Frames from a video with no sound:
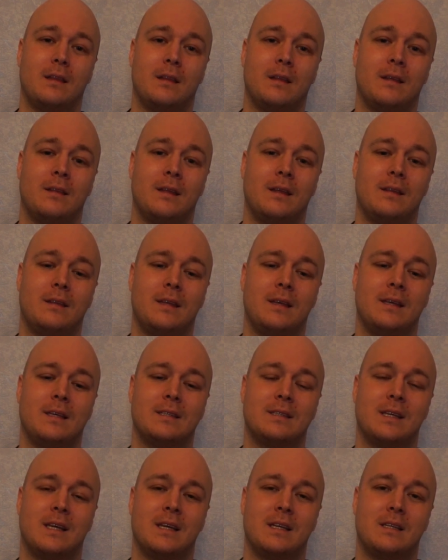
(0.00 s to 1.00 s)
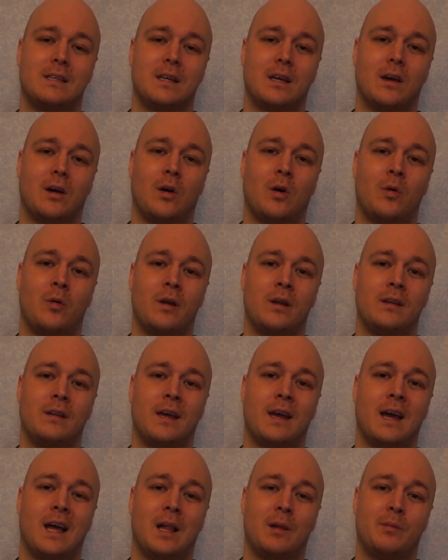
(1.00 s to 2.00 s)
The things that
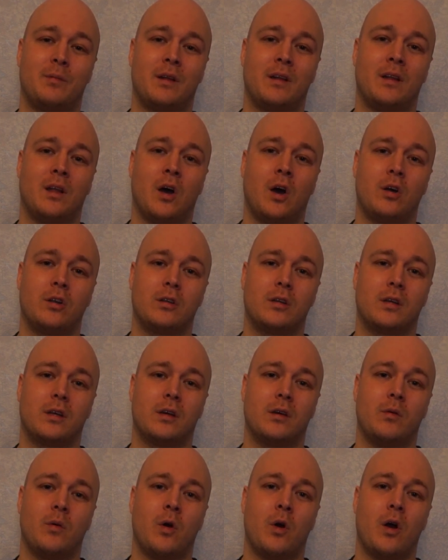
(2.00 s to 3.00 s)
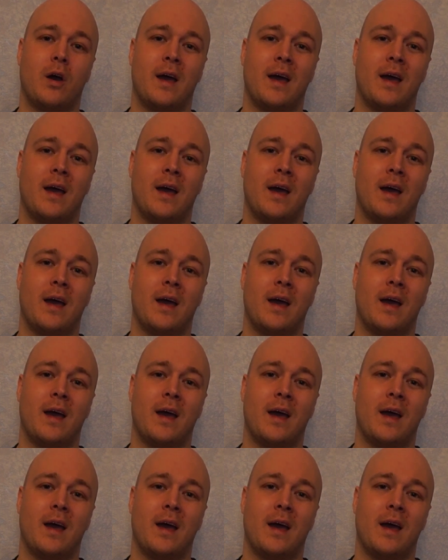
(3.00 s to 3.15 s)
already helped a lot were